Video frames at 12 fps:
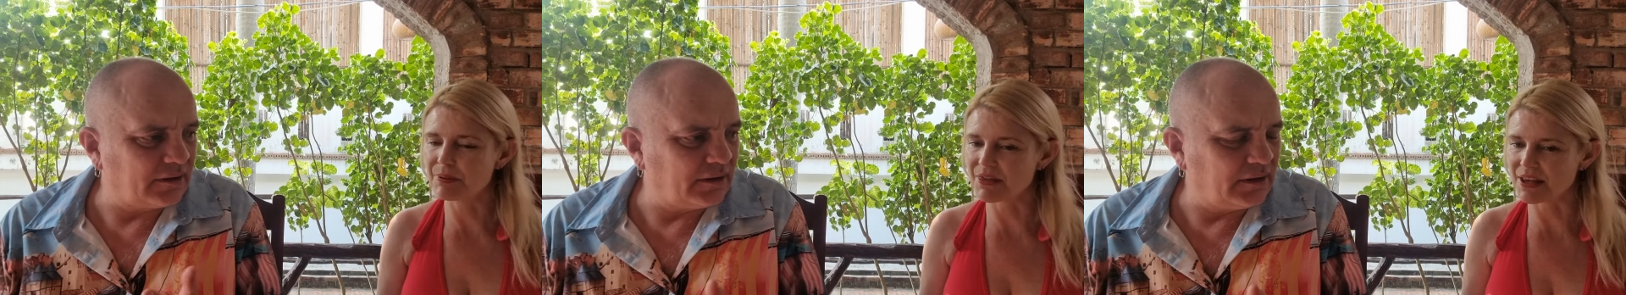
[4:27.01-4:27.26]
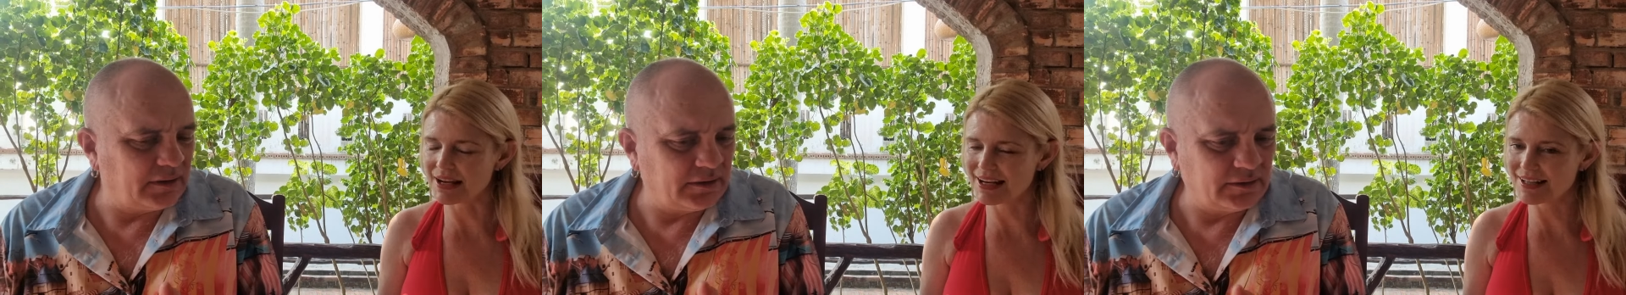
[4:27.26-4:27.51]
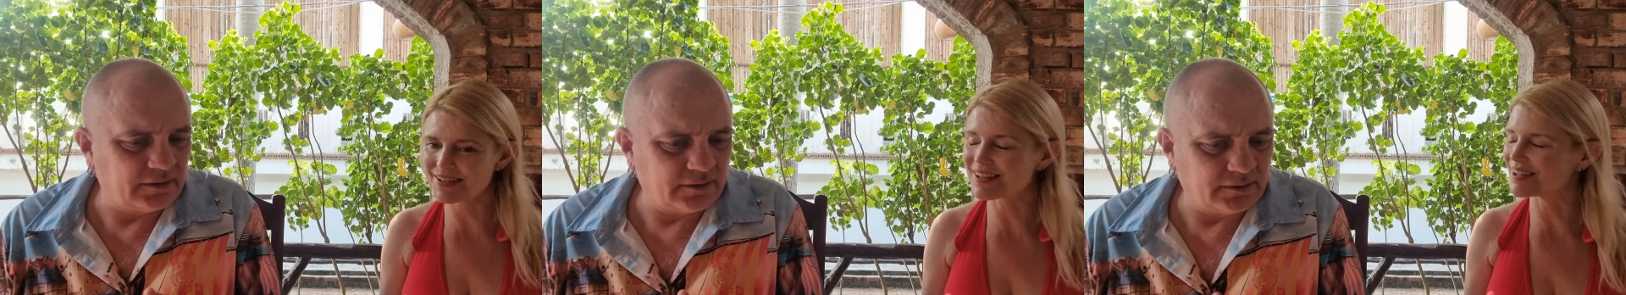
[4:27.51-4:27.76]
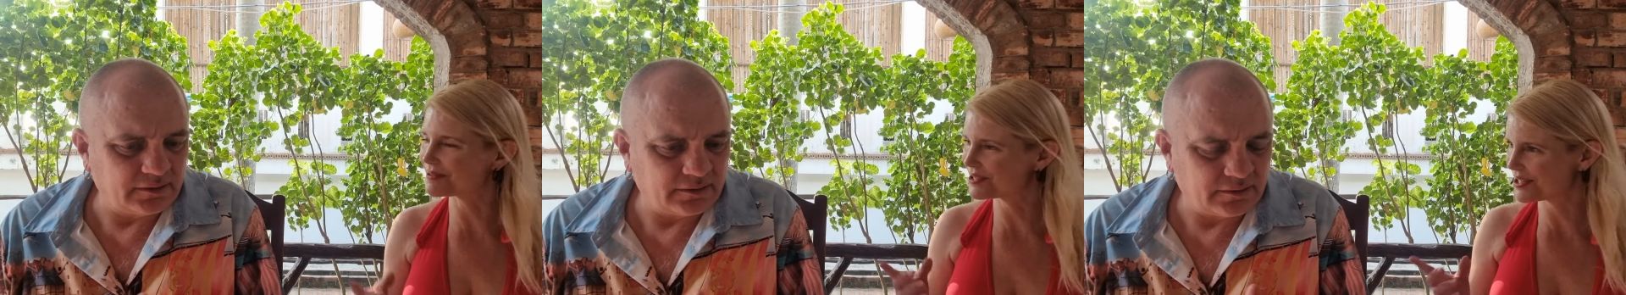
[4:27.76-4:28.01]
Speaker 1: But there is,
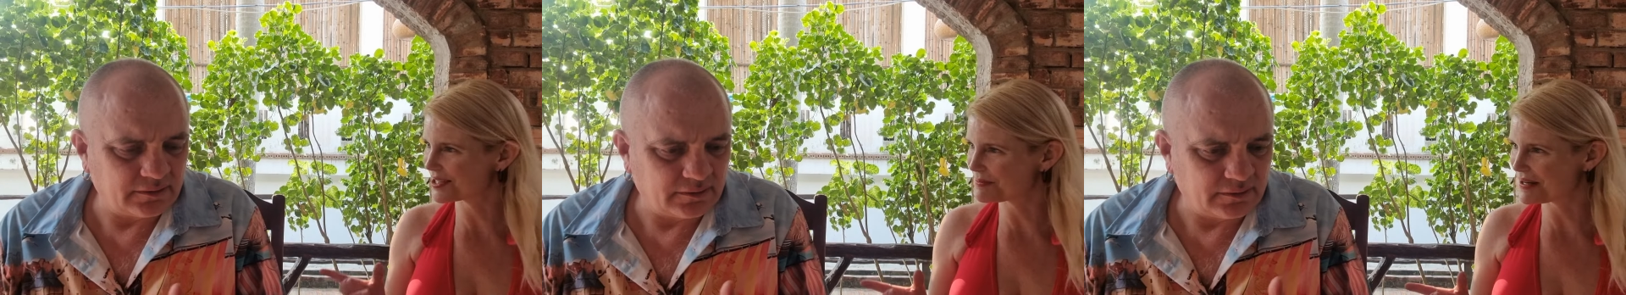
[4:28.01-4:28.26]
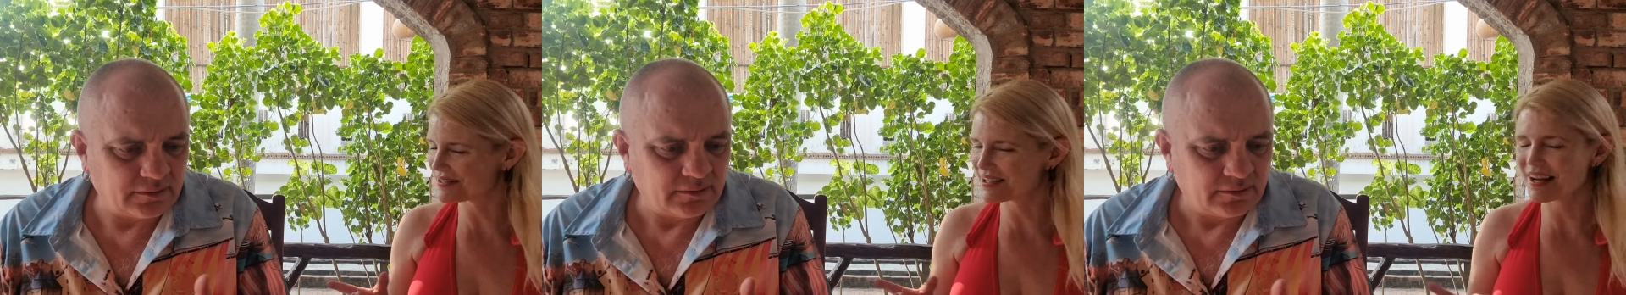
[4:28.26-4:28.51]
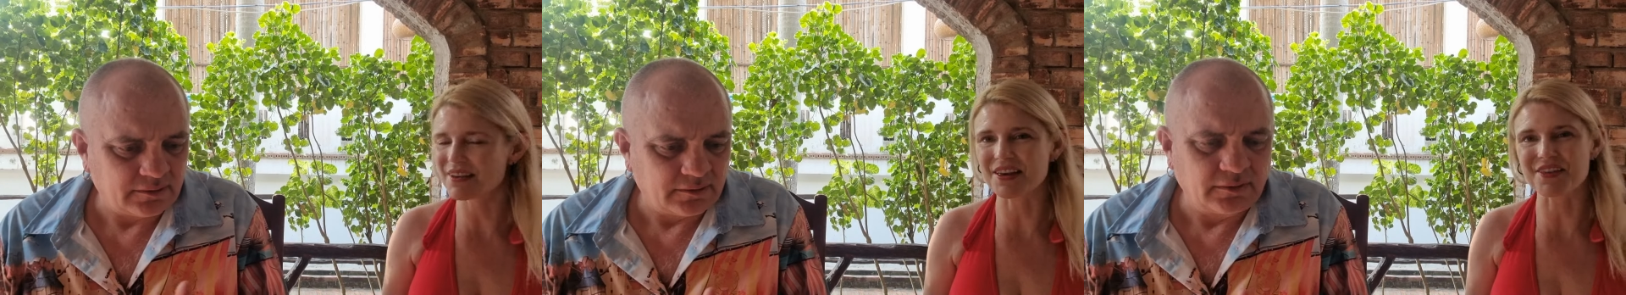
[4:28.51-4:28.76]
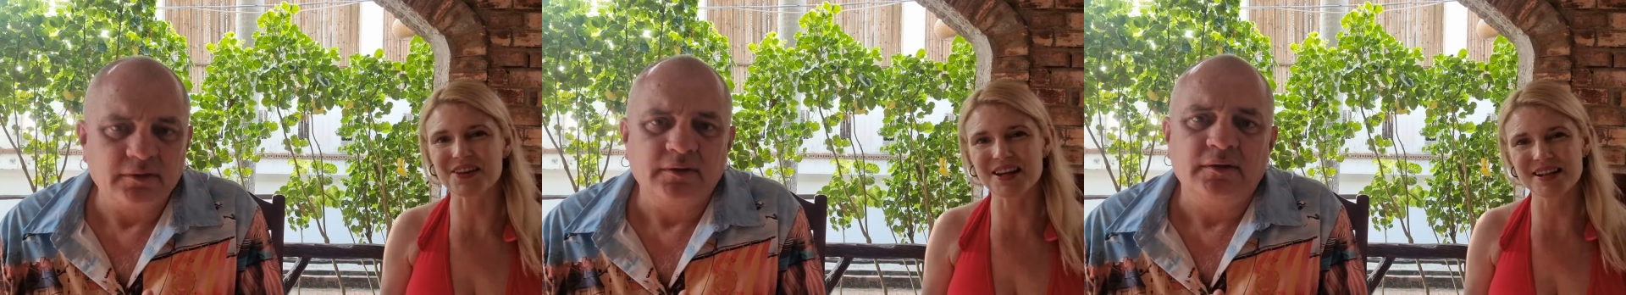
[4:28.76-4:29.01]
I was just about to say
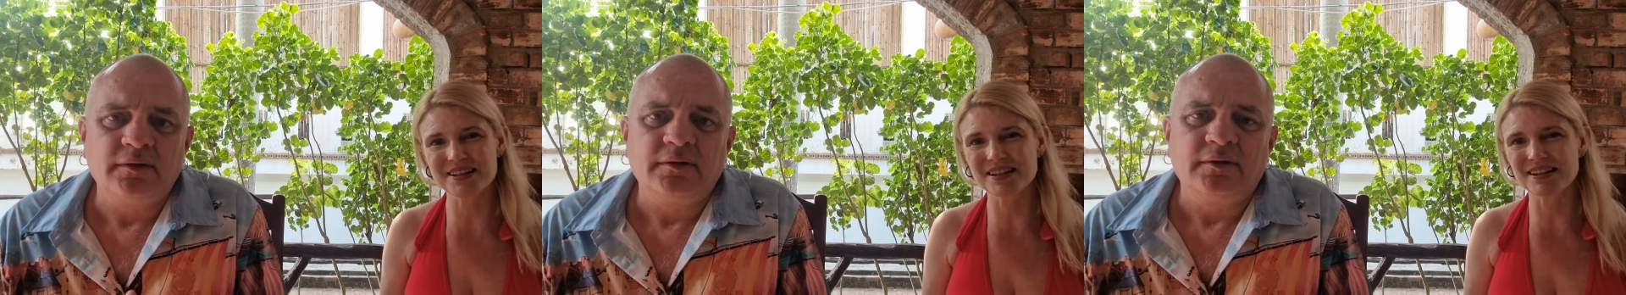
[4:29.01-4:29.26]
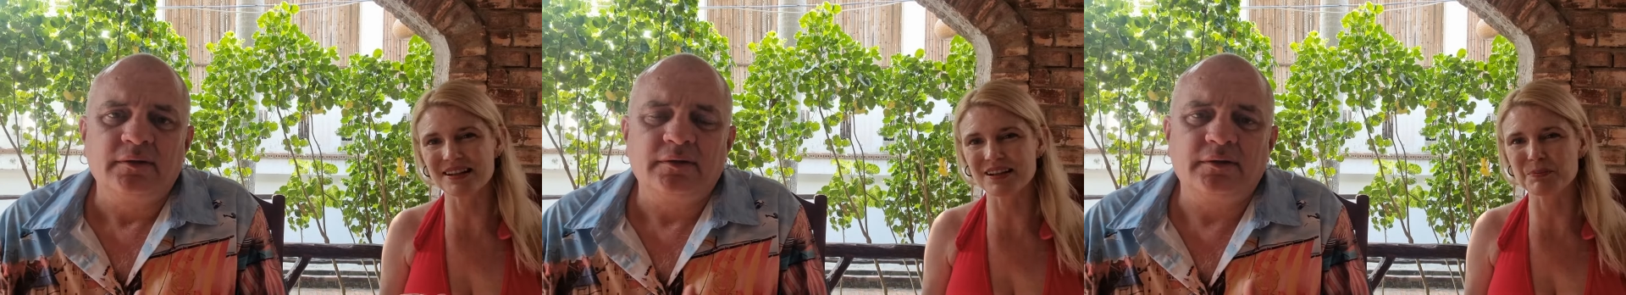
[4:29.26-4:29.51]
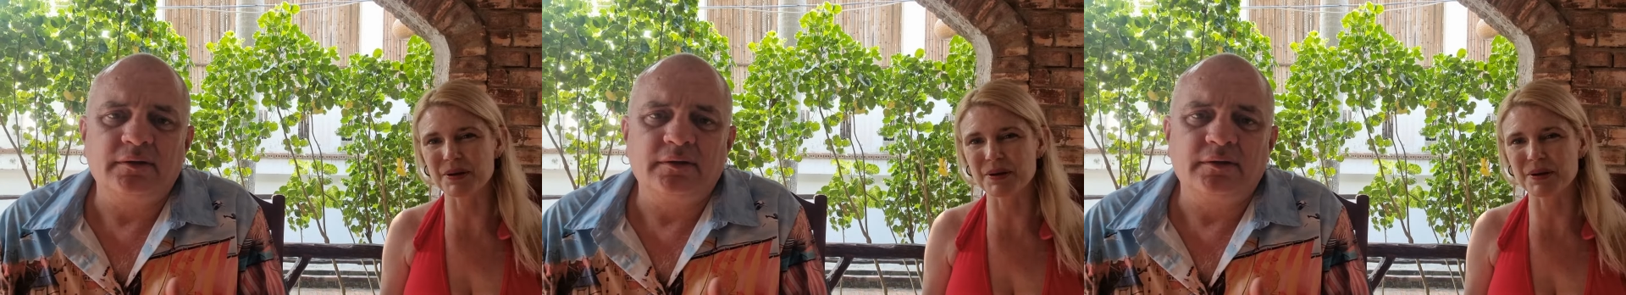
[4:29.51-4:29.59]
that, there is a little